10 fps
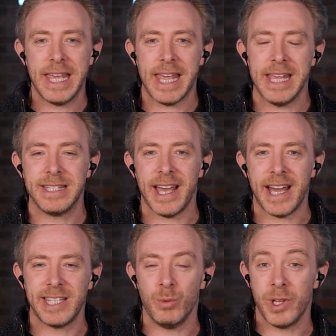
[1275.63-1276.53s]
is
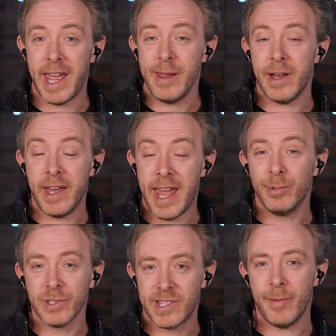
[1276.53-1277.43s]
that it would
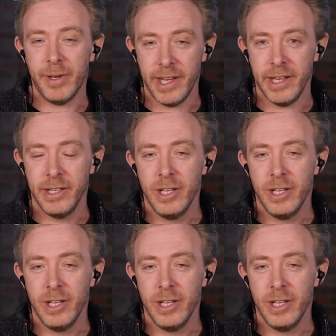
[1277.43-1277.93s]
enable somebody